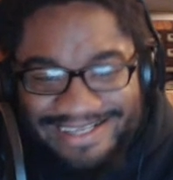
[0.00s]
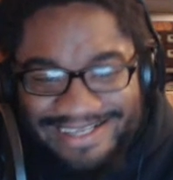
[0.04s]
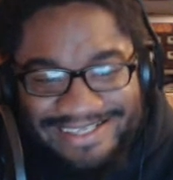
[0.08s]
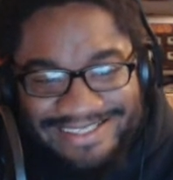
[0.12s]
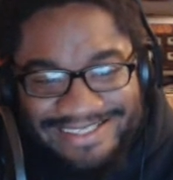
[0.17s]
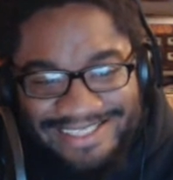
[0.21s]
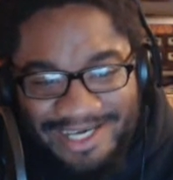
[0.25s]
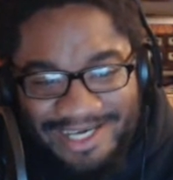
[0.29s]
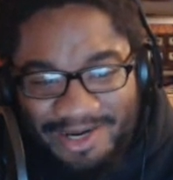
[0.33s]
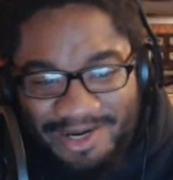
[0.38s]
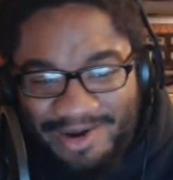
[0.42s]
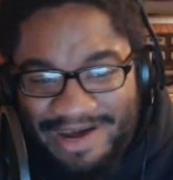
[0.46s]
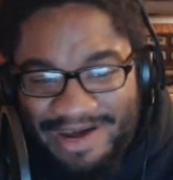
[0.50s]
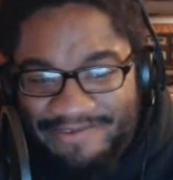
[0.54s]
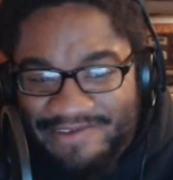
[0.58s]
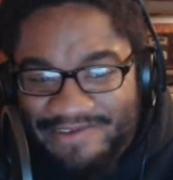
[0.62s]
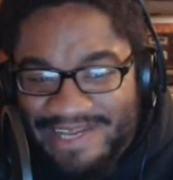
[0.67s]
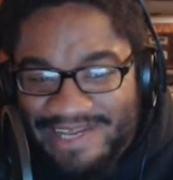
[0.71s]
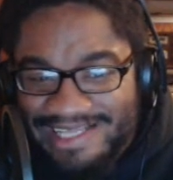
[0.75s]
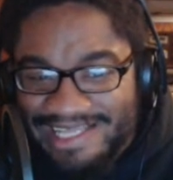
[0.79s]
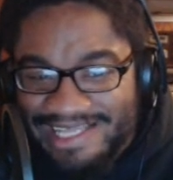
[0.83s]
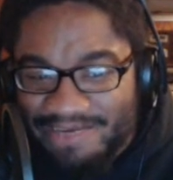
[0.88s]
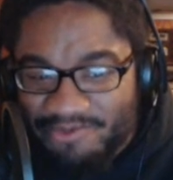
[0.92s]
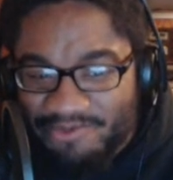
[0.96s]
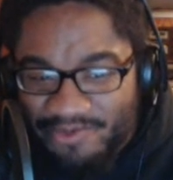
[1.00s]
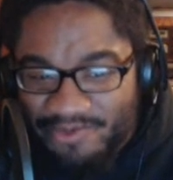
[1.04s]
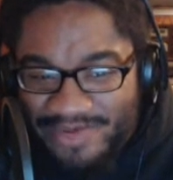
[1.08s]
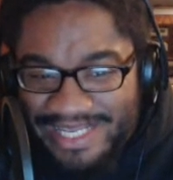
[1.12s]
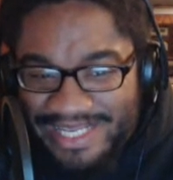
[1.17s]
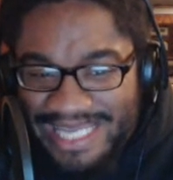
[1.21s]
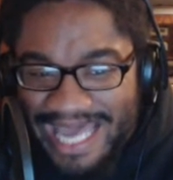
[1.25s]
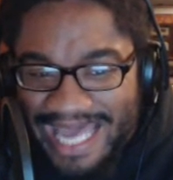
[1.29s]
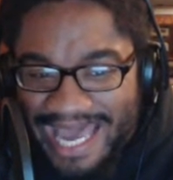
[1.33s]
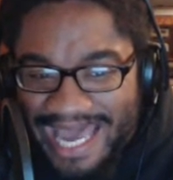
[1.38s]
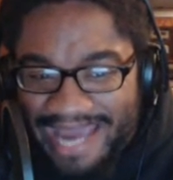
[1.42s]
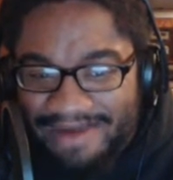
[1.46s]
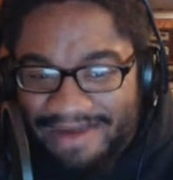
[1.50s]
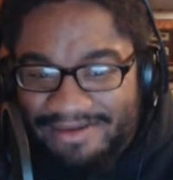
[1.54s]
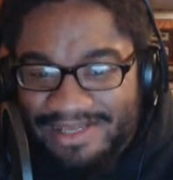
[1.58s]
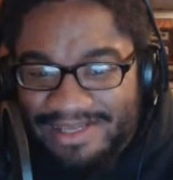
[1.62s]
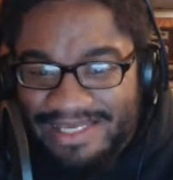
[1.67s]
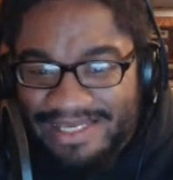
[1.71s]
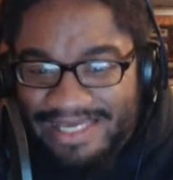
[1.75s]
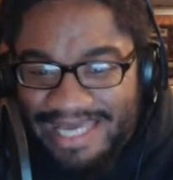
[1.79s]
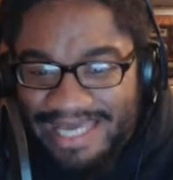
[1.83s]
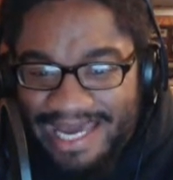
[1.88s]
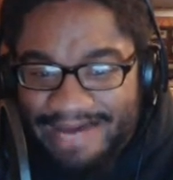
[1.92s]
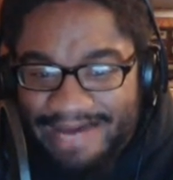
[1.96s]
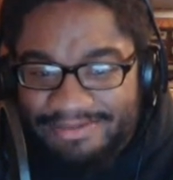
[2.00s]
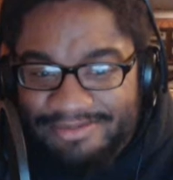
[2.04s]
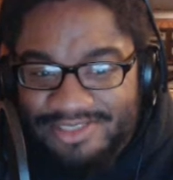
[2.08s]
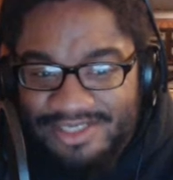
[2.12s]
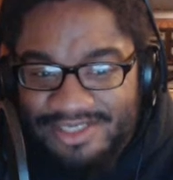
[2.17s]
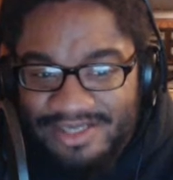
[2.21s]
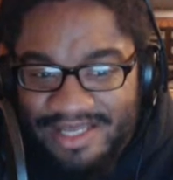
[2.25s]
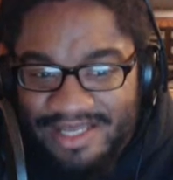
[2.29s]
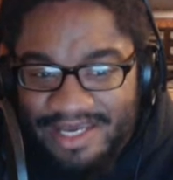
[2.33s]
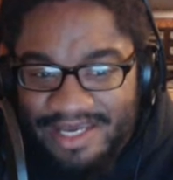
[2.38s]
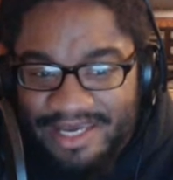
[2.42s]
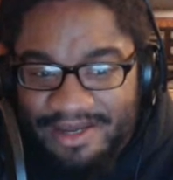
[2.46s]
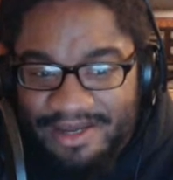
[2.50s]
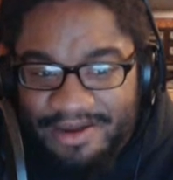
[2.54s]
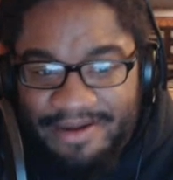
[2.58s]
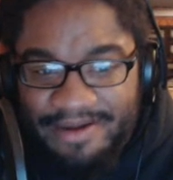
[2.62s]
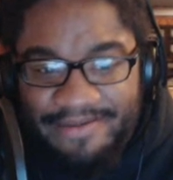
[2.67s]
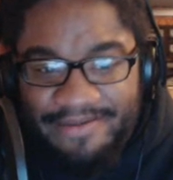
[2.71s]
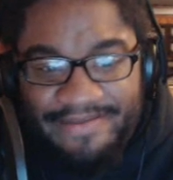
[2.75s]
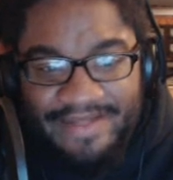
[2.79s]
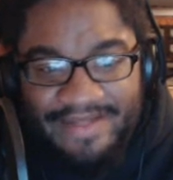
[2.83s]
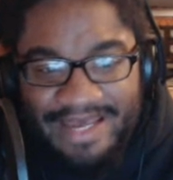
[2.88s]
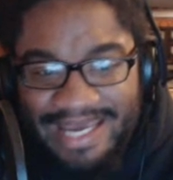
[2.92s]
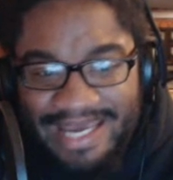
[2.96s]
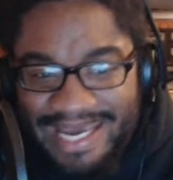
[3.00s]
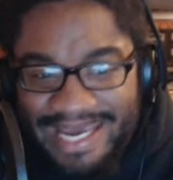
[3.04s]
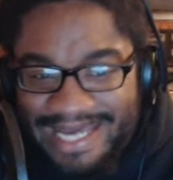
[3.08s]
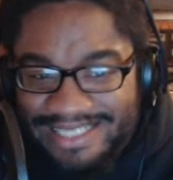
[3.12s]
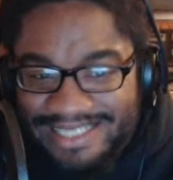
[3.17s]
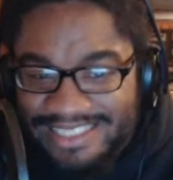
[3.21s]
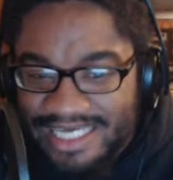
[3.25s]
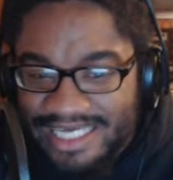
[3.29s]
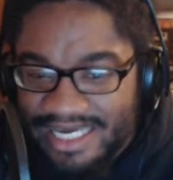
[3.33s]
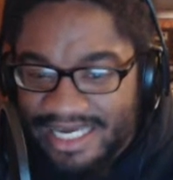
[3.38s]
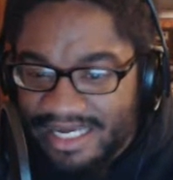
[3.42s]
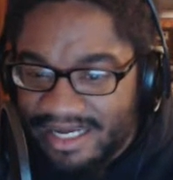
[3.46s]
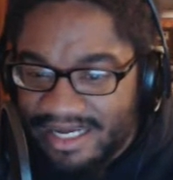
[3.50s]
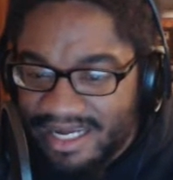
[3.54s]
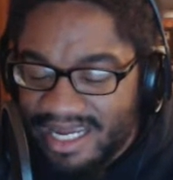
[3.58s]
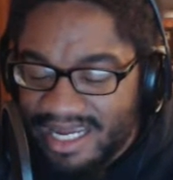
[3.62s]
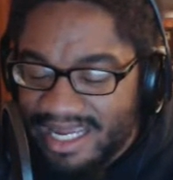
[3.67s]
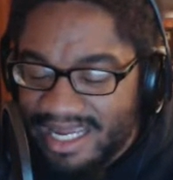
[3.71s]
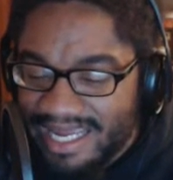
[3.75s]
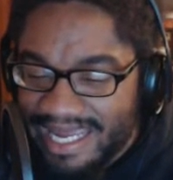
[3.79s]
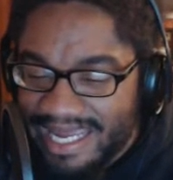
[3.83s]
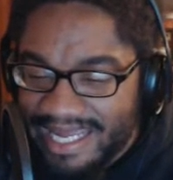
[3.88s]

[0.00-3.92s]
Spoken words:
So I feel like they really accurately capture Leia as like a